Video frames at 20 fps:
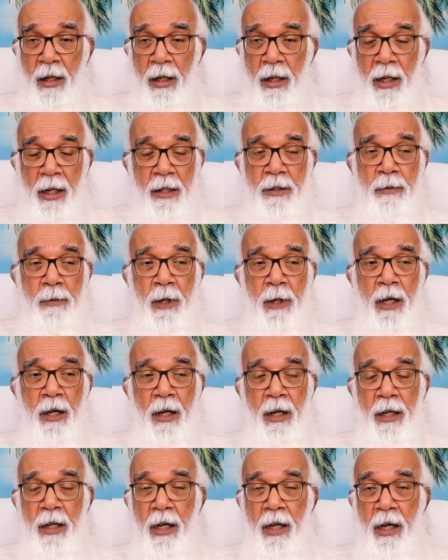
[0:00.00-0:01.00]
He is my
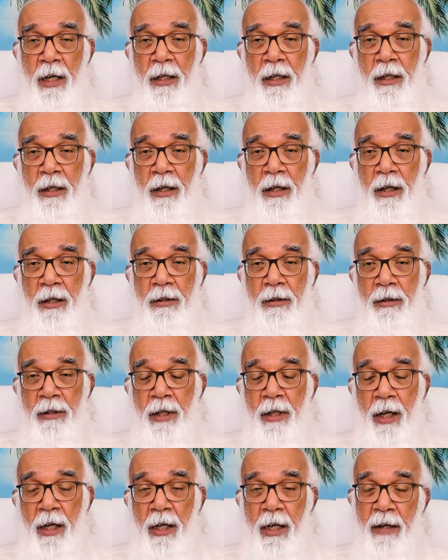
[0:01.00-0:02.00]
honey, I need not to
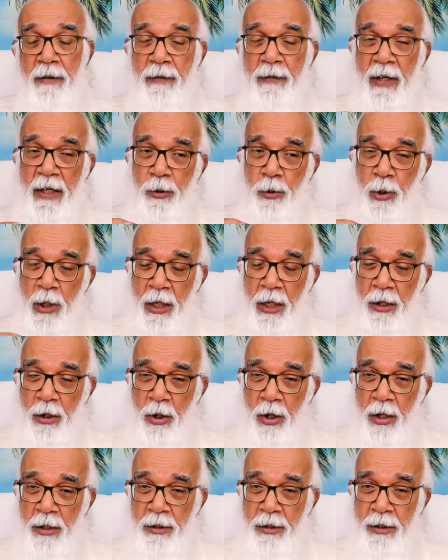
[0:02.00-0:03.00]
think. And when you are
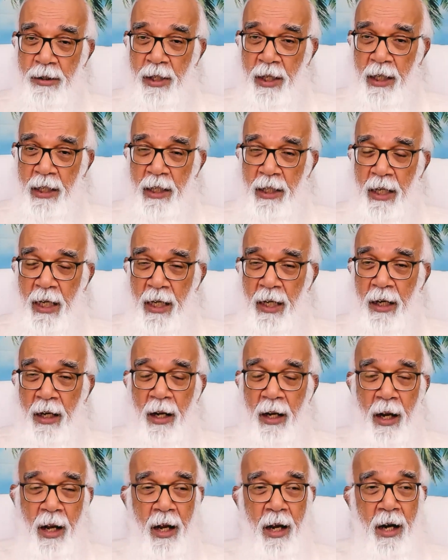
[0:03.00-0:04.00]
not thinking,
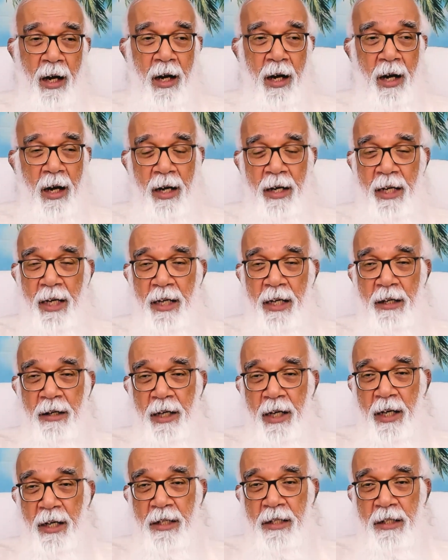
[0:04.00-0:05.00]
honey
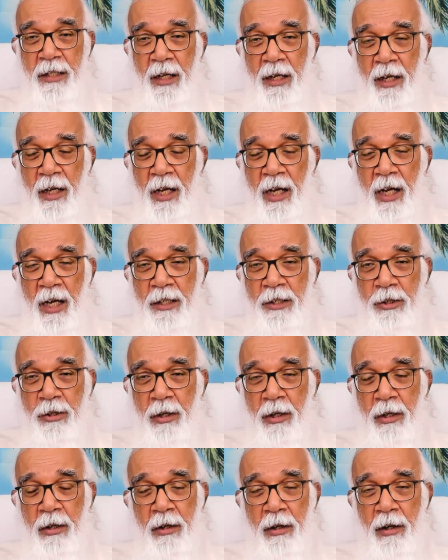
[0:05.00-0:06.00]
creates a
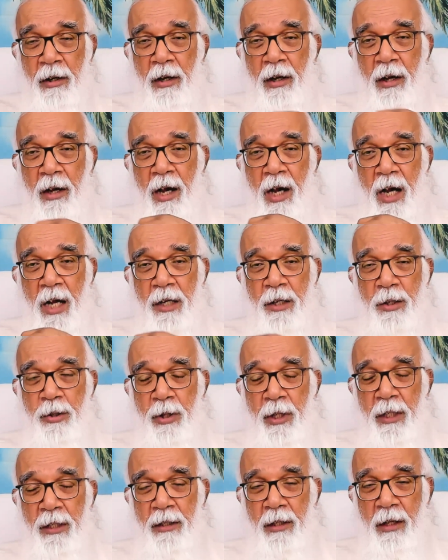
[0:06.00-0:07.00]
reaction and
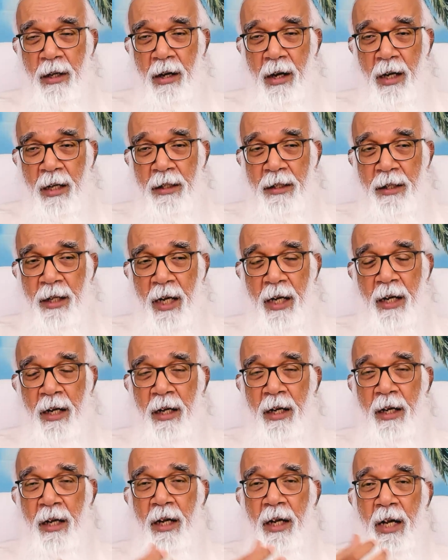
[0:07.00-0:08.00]
doing the wrong thing,
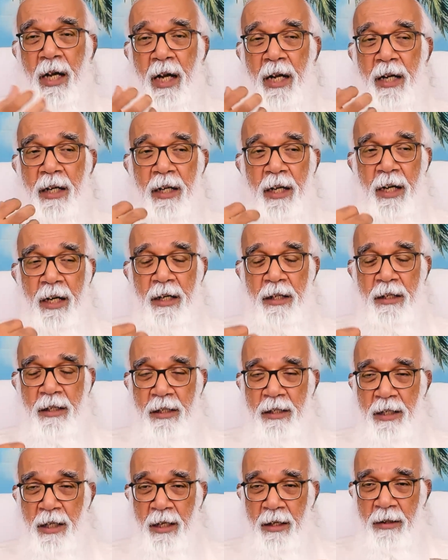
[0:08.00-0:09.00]
and it
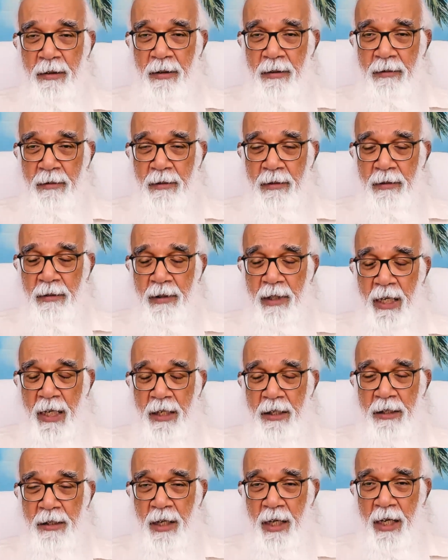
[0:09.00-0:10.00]
is in the
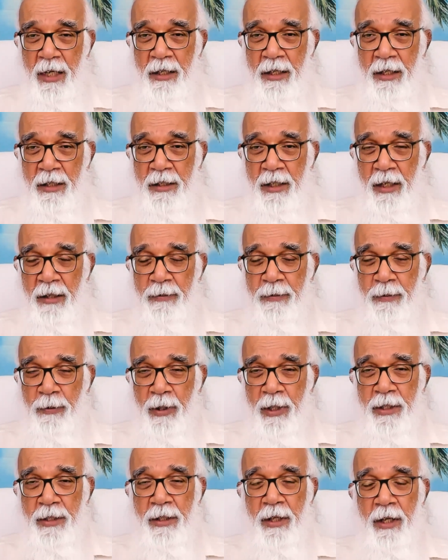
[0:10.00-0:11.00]
intellect is
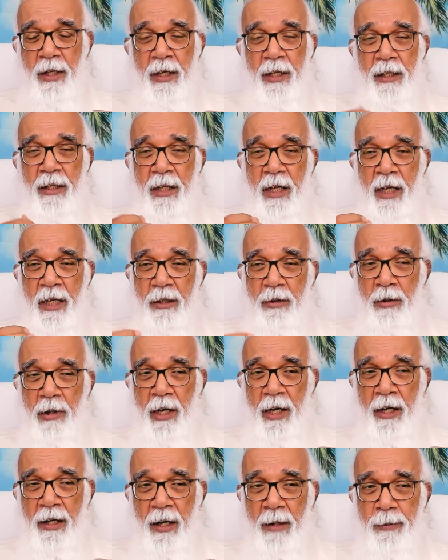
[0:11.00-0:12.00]
influenced, then you
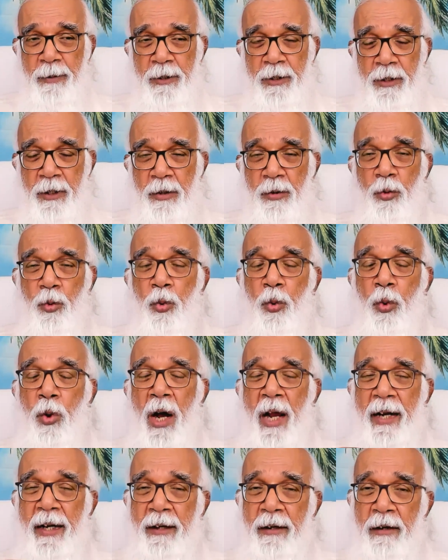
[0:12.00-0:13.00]
get upset.
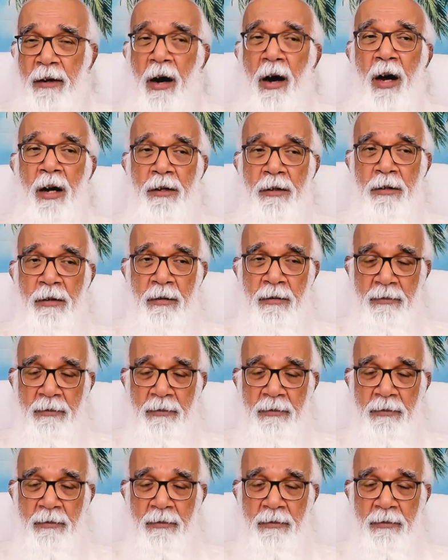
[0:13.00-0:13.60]
Why not?